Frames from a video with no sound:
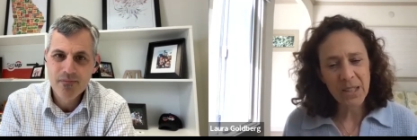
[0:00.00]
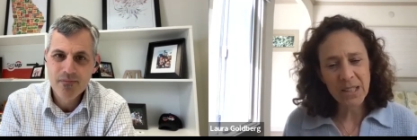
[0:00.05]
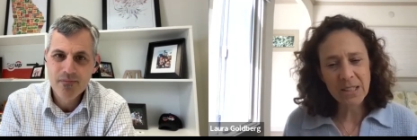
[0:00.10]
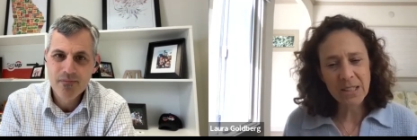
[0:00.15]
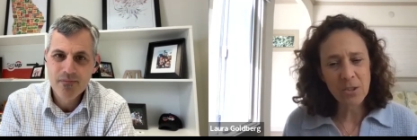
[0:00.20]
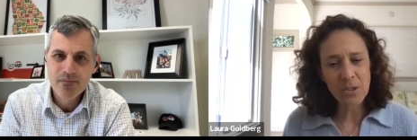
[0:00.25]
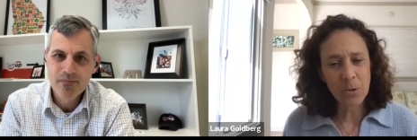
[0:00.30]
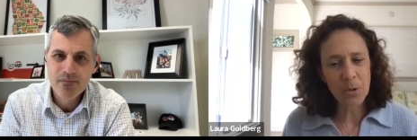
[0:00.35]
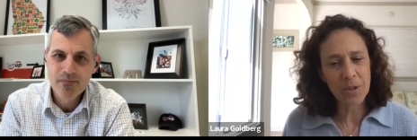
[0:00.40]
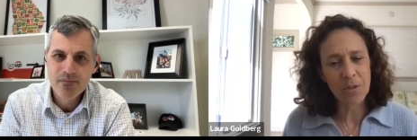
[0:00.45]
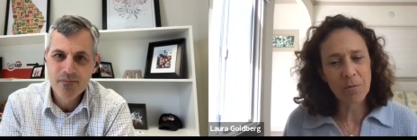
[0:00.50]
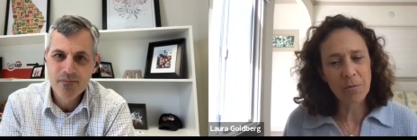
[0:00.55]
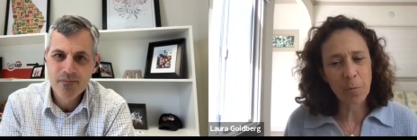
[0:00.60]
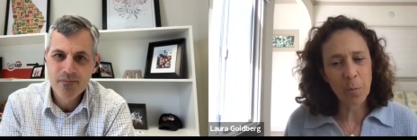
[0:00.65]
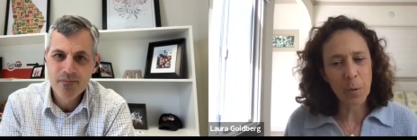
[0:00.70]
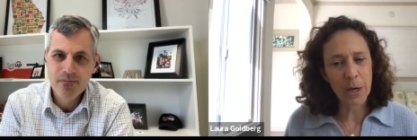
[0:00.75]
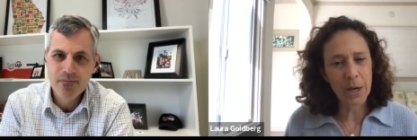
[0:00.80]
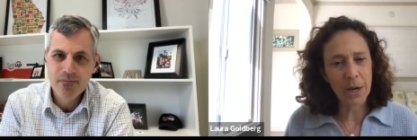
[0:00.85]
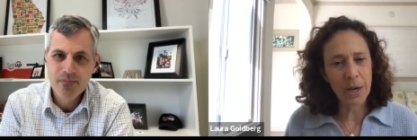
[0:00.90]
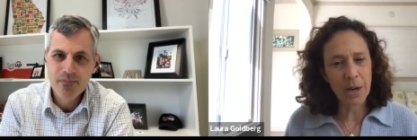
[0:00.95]
Speaker 1: that's sort of
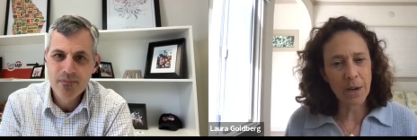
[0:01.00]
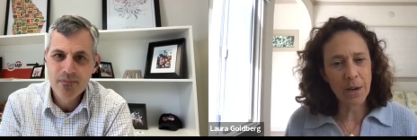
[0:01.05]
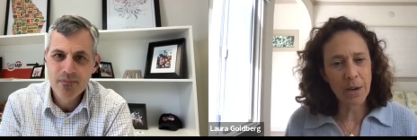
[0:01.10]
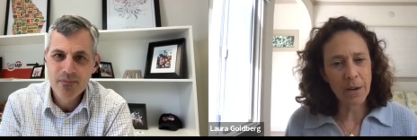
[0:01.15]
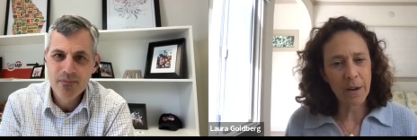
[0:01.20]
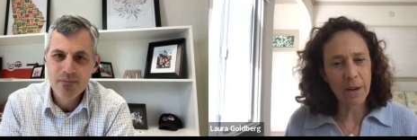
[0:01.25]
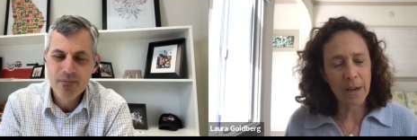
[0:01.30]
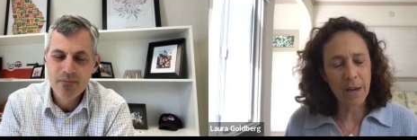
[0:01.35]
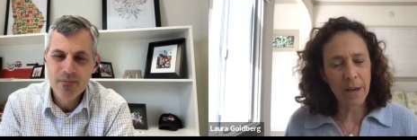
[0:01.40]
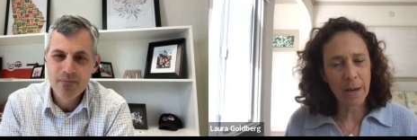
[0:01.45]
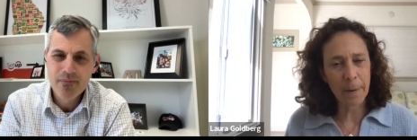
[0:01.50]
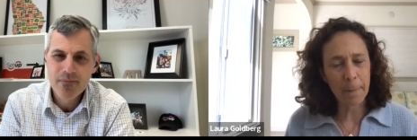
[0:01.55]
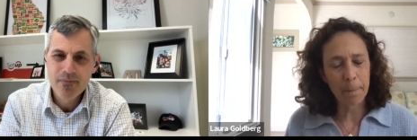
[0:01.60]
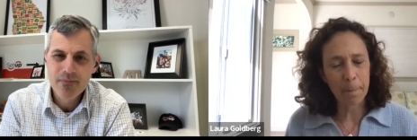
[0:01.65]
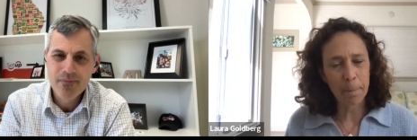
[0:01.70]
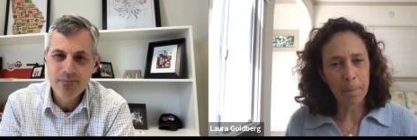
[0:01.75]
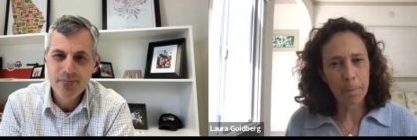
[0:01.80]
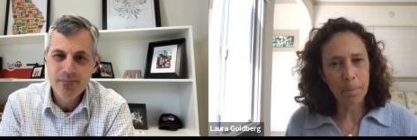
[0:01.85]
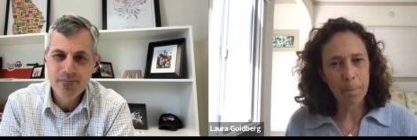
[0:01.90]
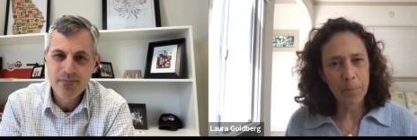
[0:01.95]
where
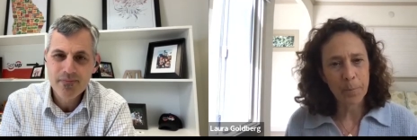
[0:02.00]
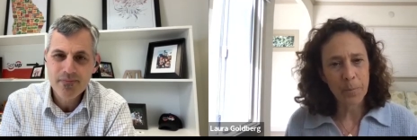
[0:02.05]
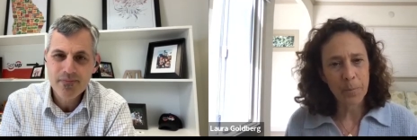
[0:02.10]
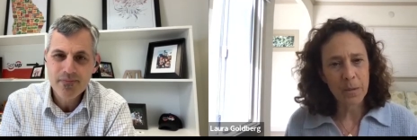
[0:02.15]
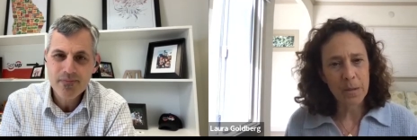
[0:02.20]
um,